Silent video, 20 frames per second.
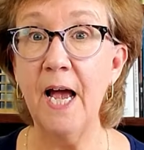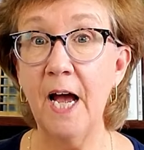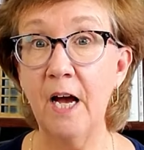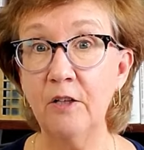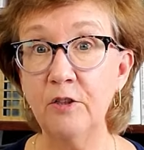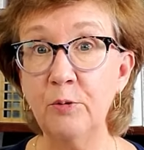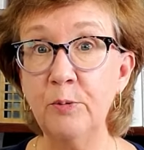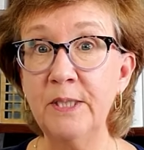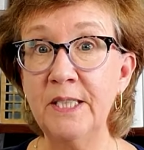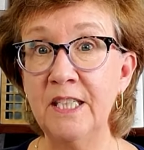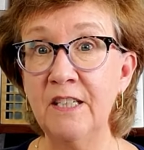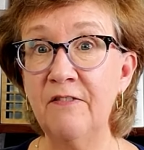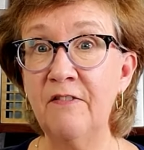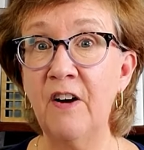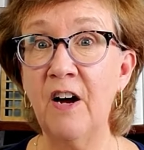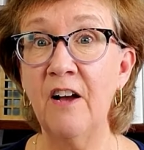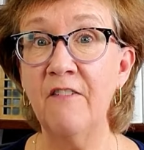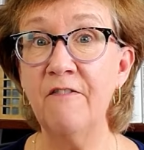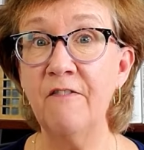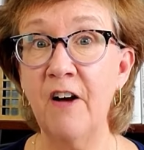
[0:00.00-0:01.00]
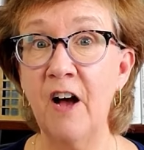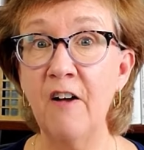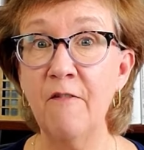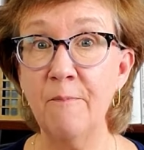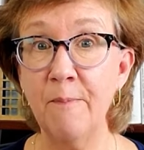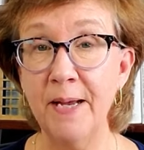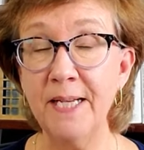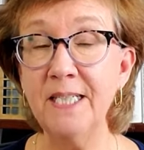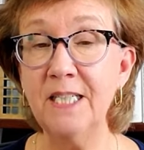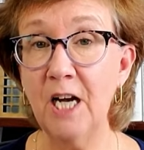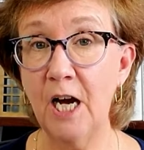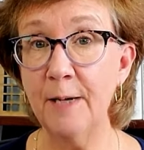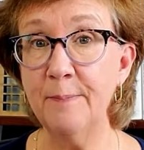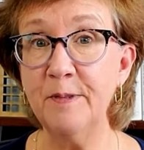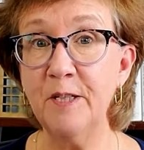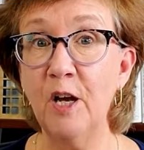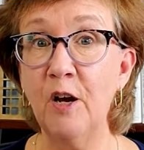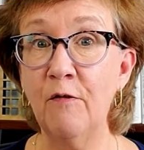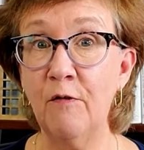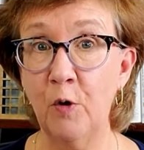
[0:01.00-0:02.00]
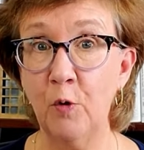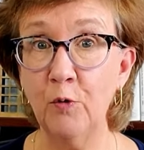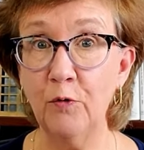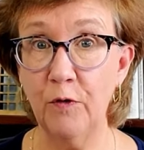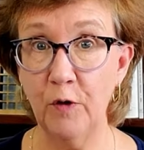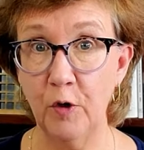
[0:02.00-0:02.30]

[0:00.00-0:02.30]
How to identify 5 main types of old